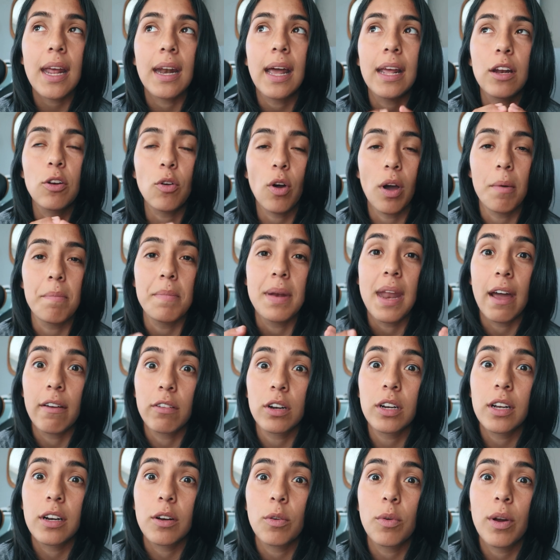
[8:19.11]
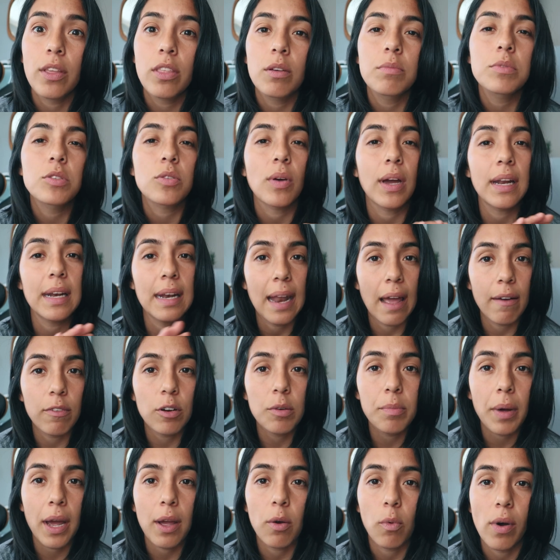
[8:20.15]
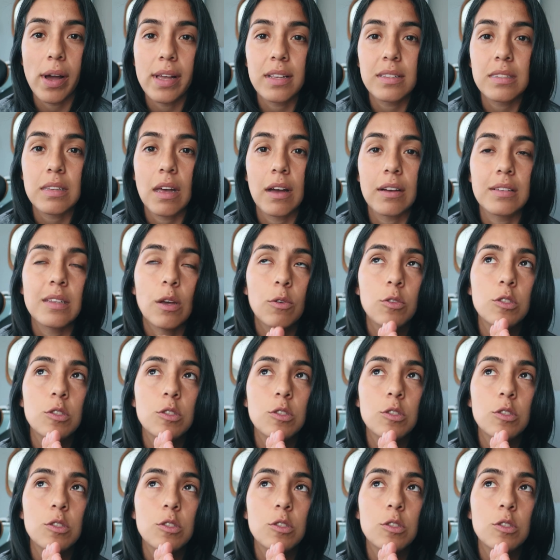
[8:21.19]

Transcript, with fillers: and I know I'm never gonna wear them, so I never buy white socks.